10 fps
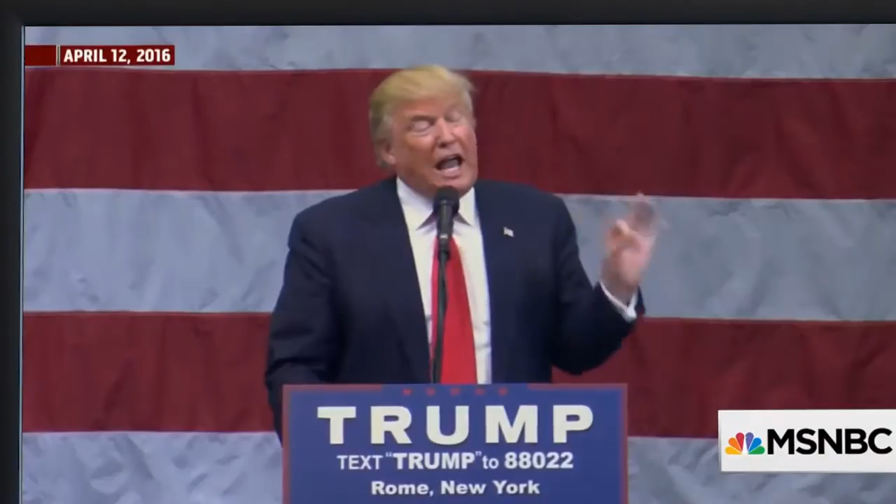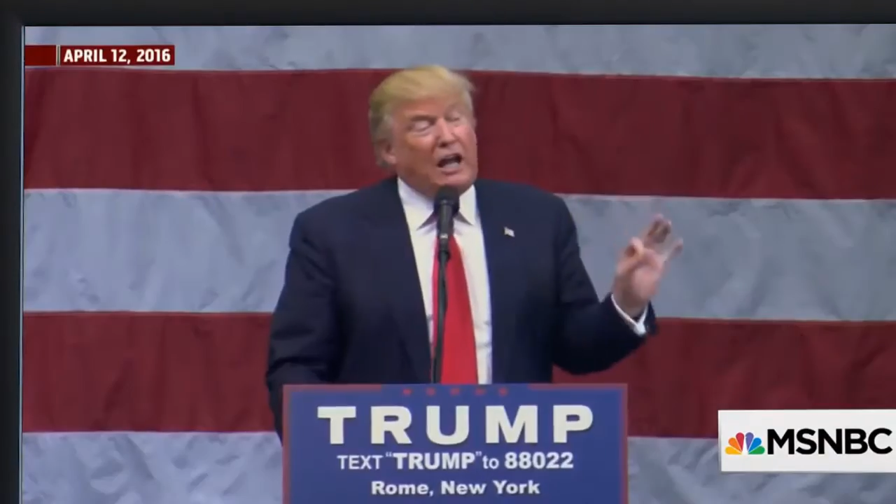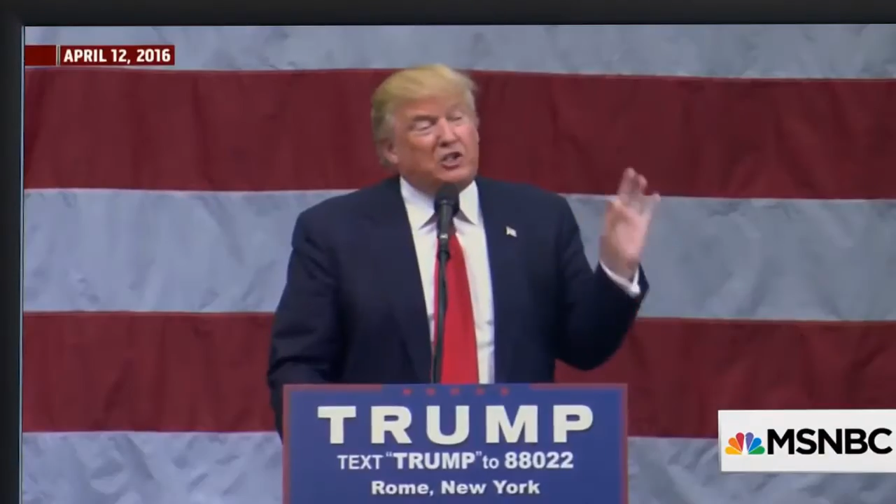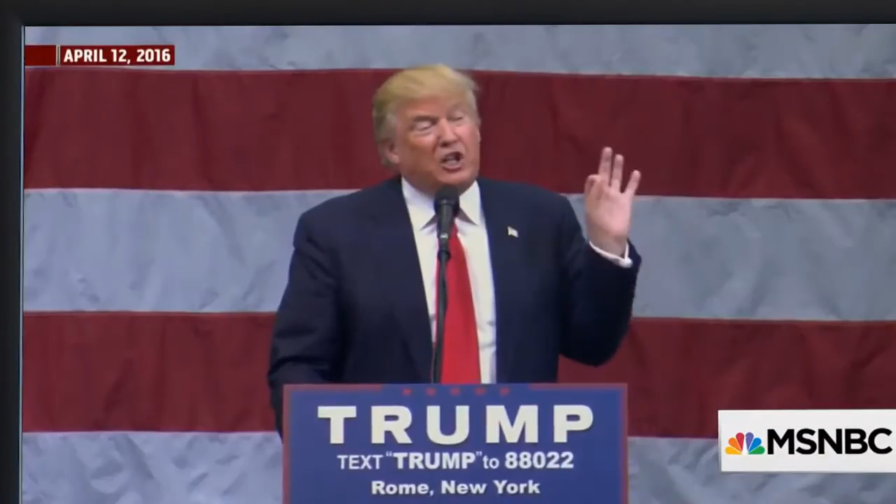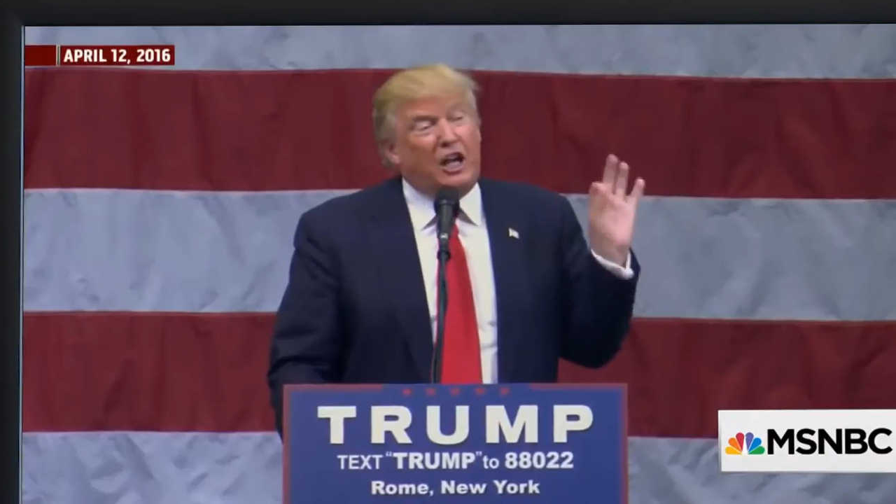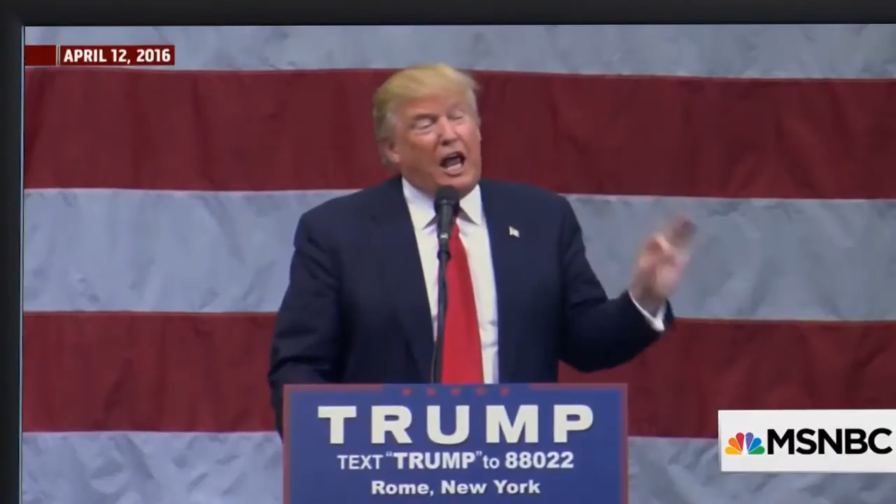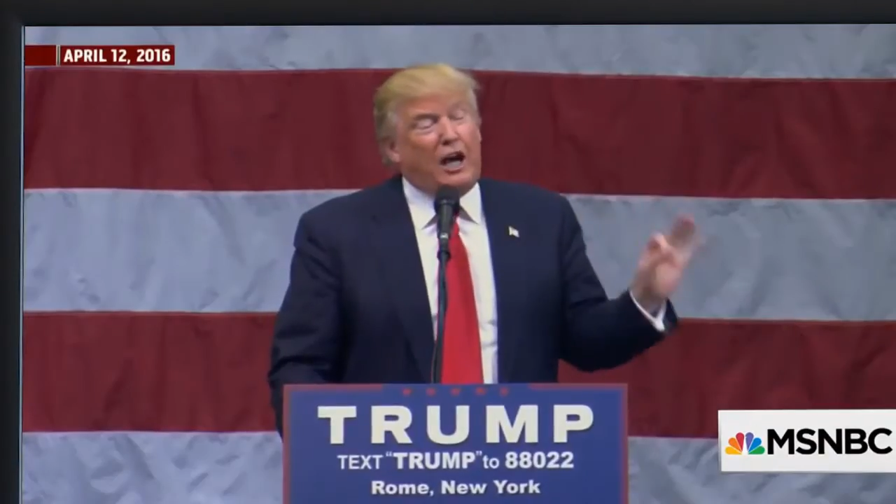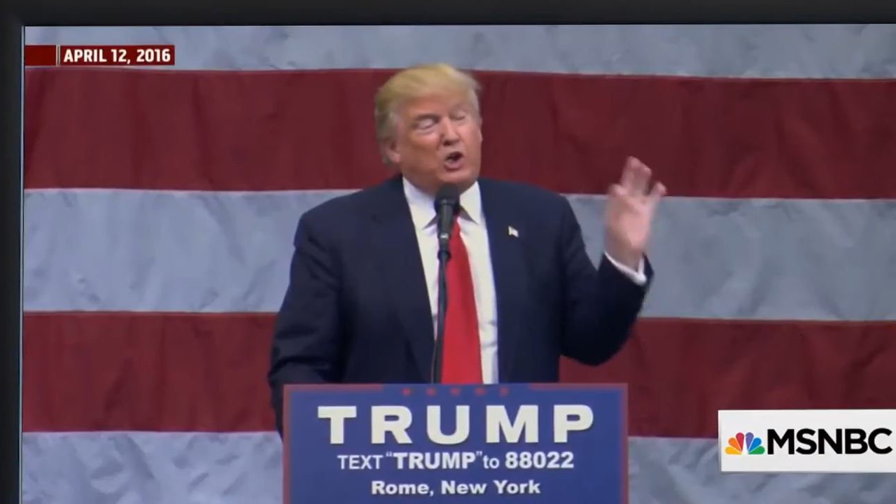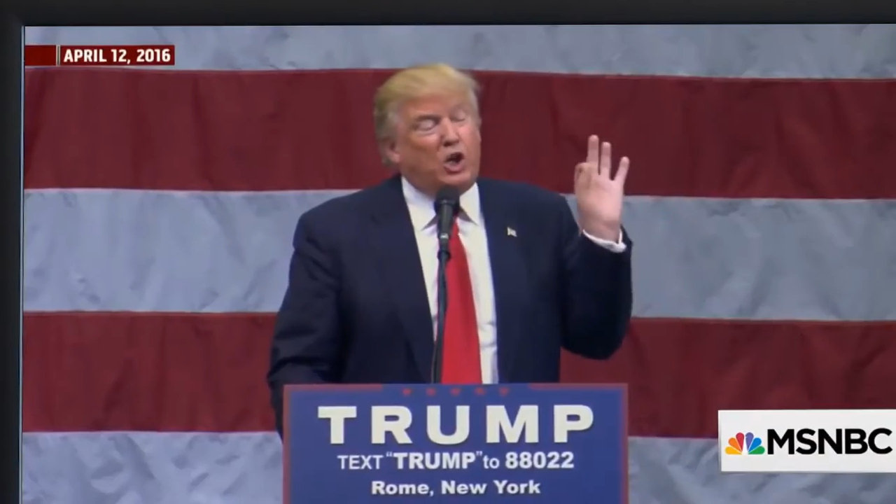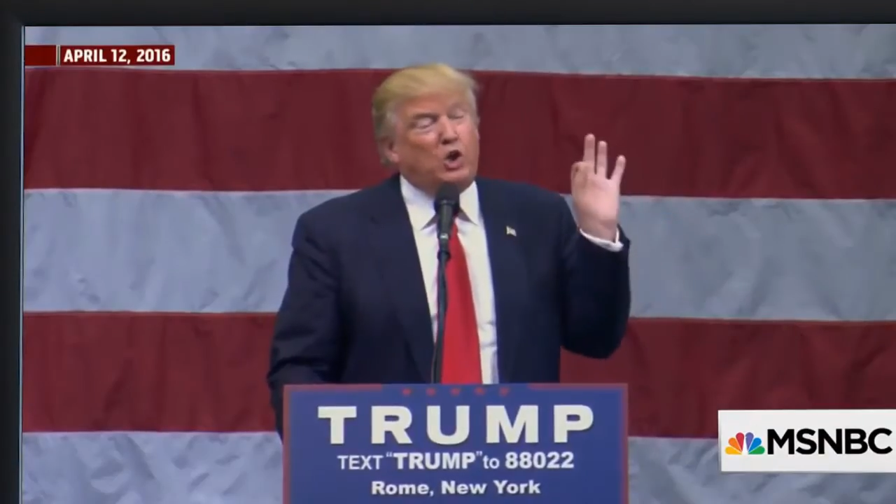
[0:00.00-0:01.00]
last
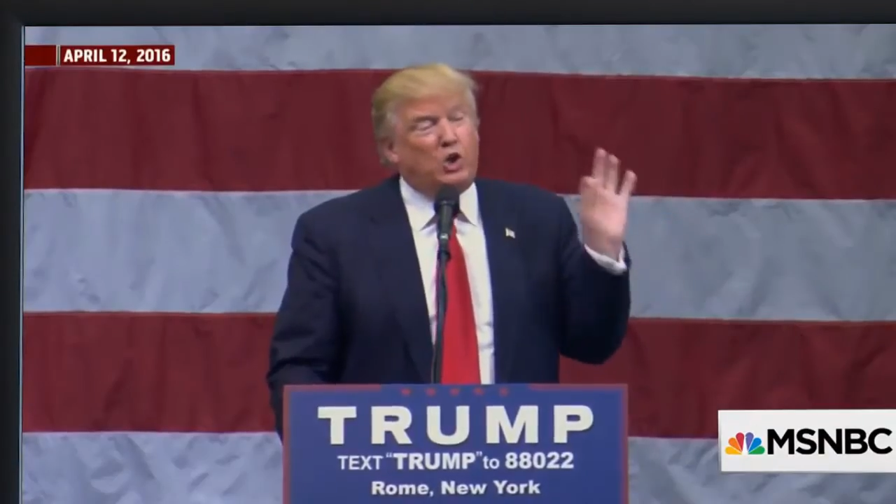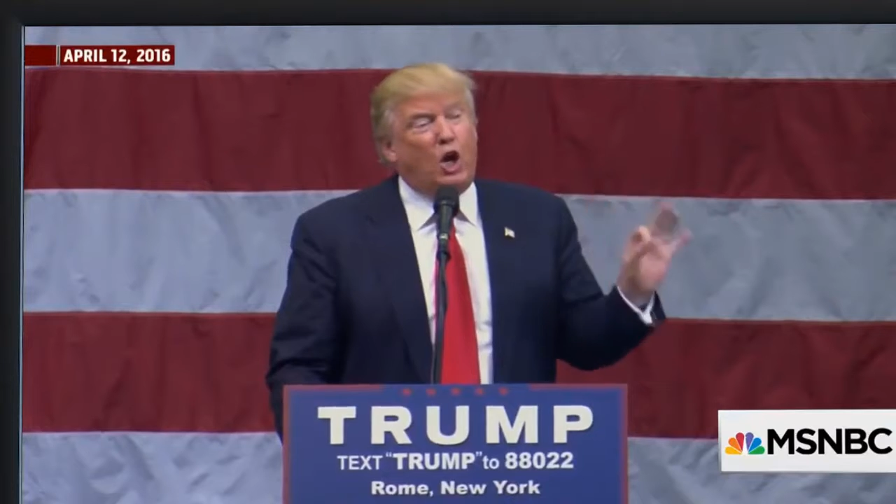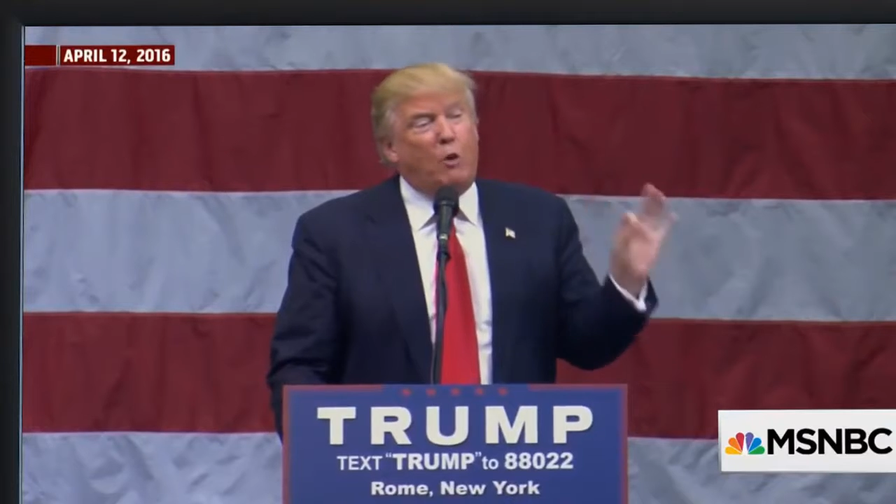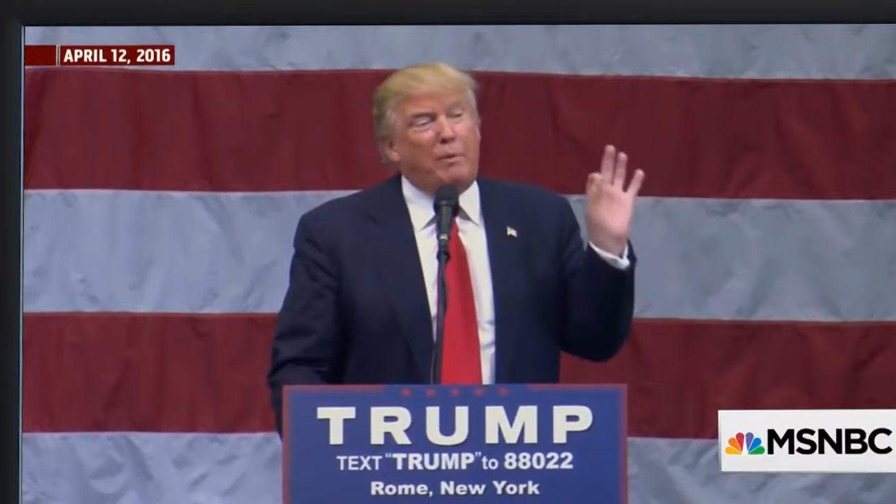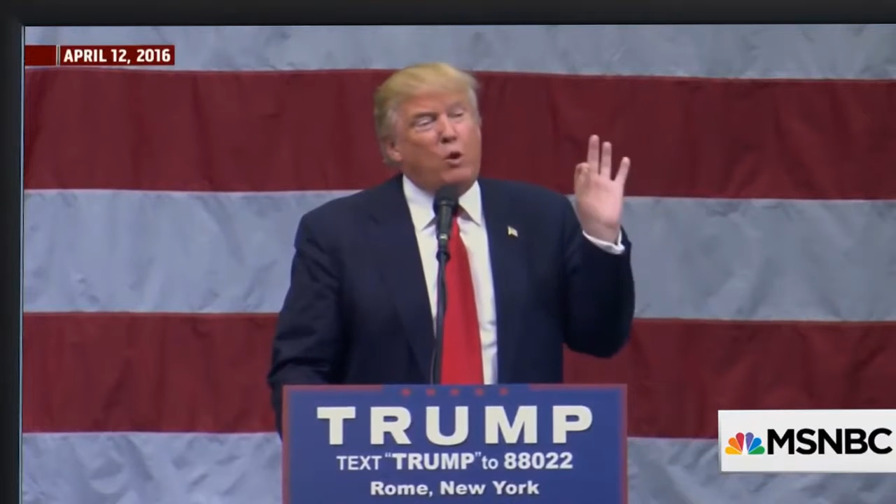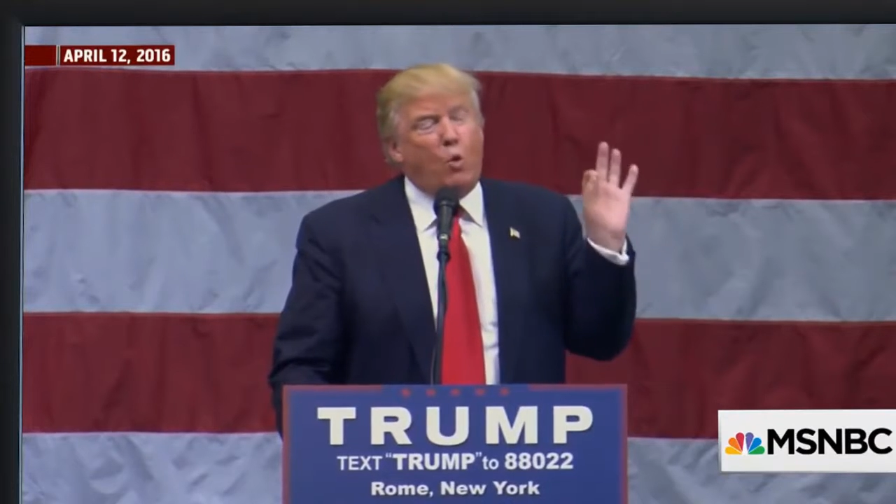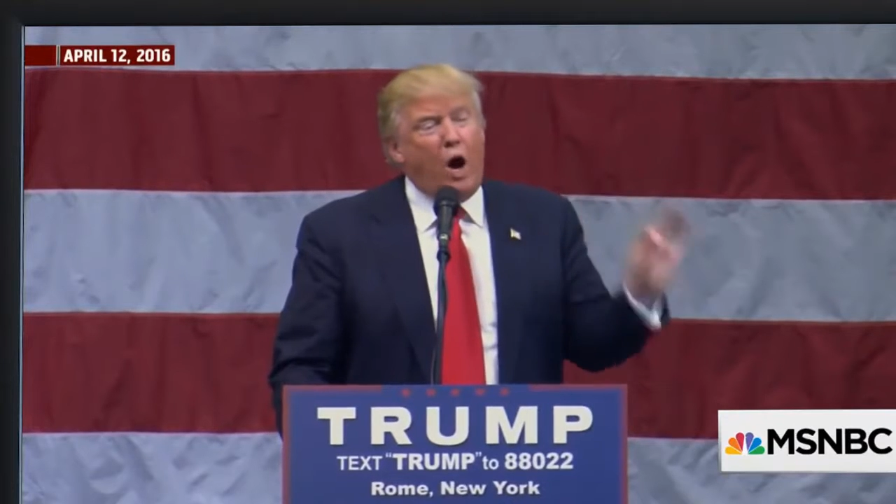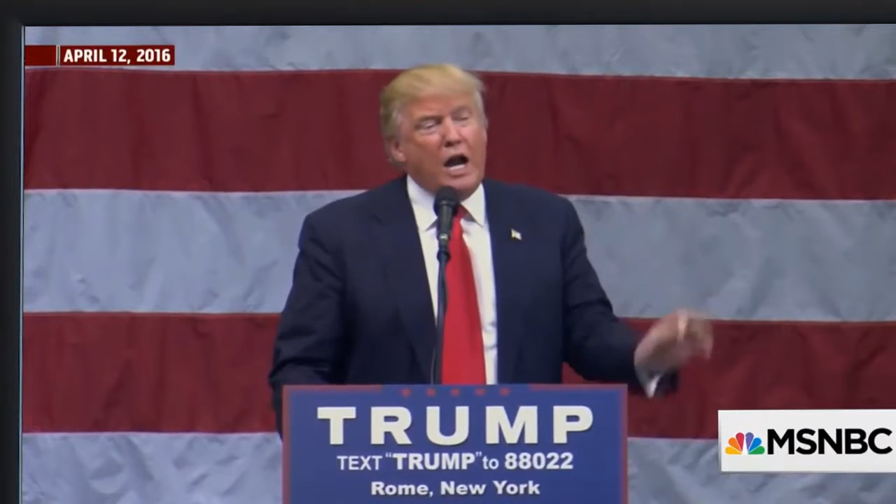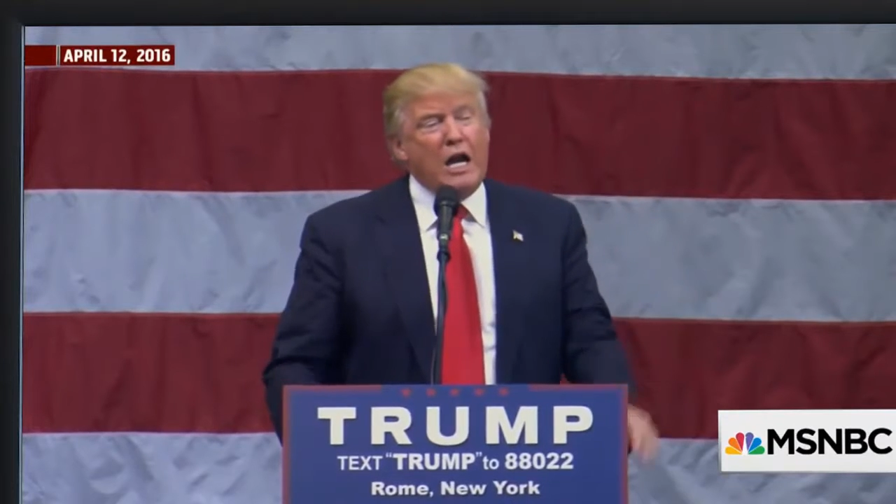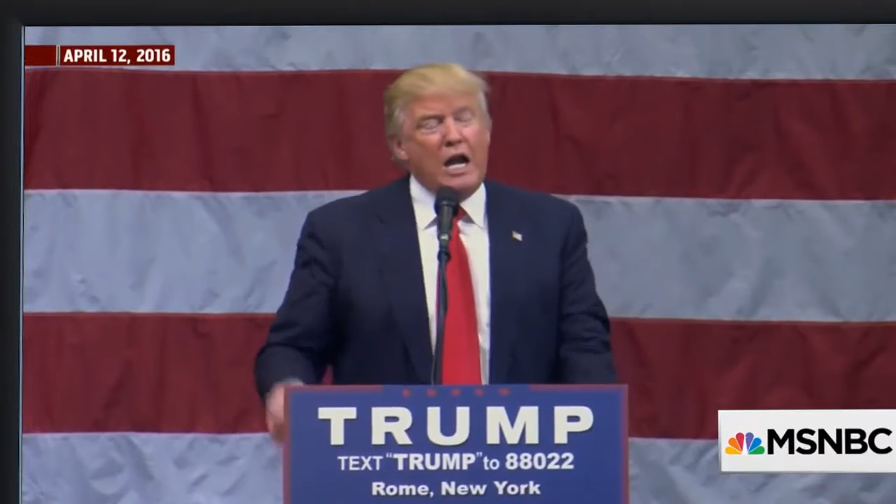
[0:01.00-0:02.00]
election should have been
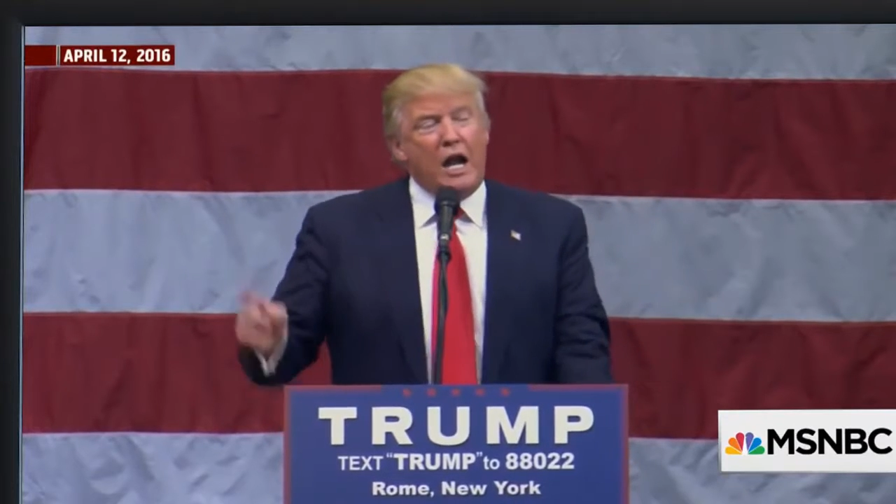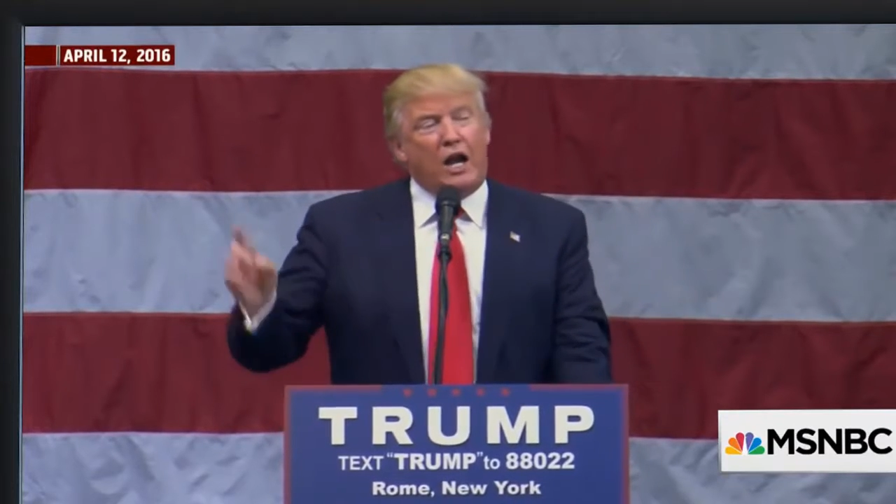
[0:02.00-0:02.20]
won,